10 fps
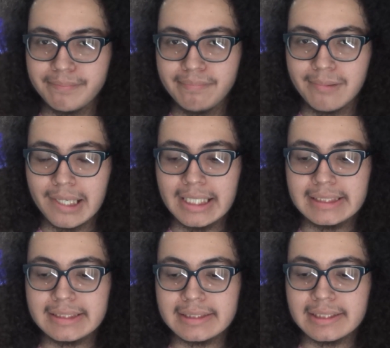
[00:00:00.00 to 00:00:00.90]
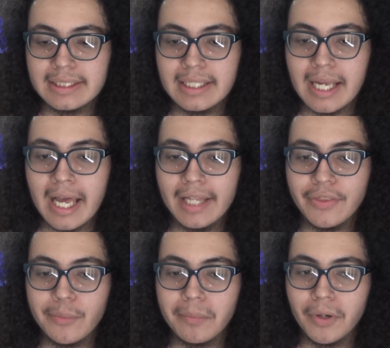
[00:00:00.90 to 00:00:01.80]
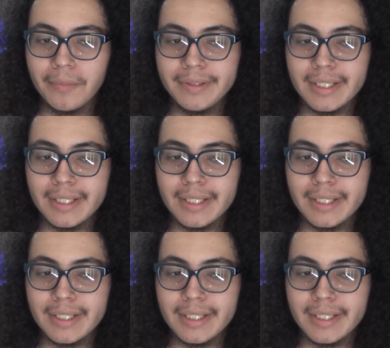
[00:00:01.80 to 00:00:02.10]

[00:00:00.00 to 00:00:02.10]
but at the moment